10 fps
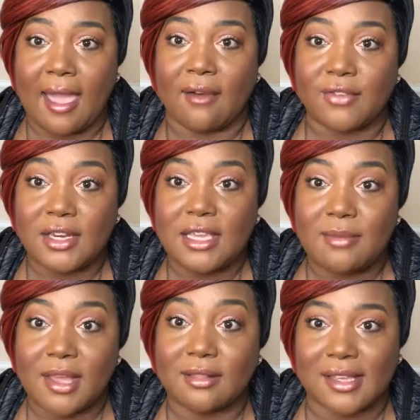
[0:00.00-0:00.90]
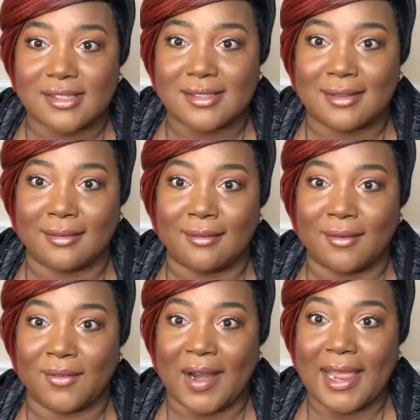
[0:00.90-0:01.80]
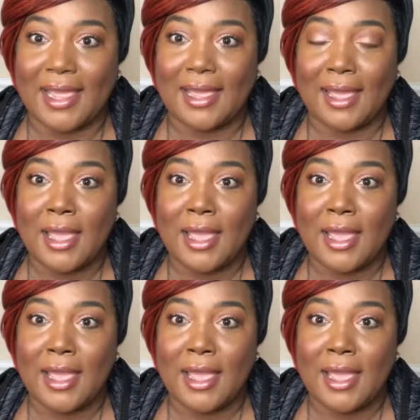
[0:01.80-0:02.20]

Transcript: have an email list, right?